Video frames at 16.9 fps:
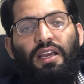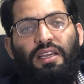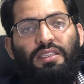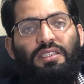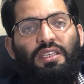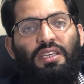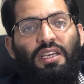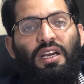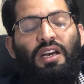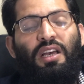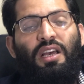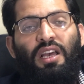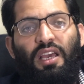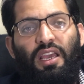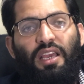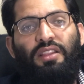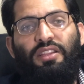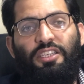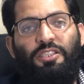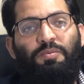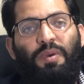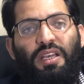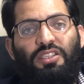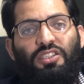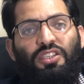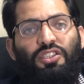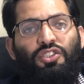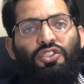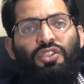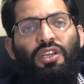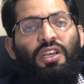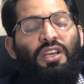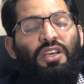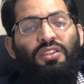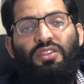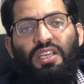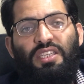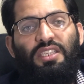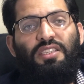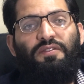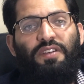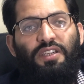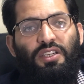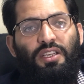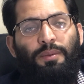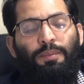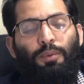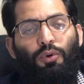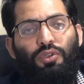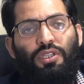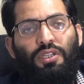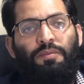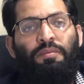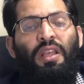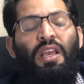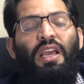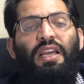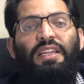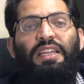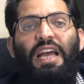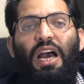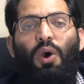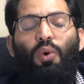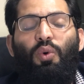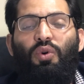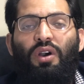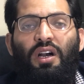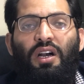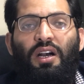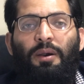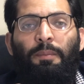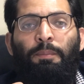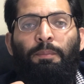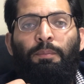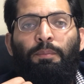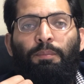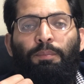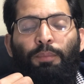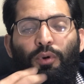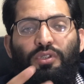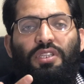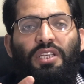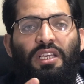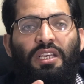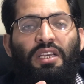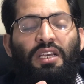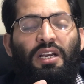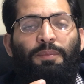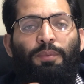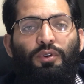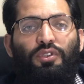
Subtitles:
idea in this passage. This is very important. Now putting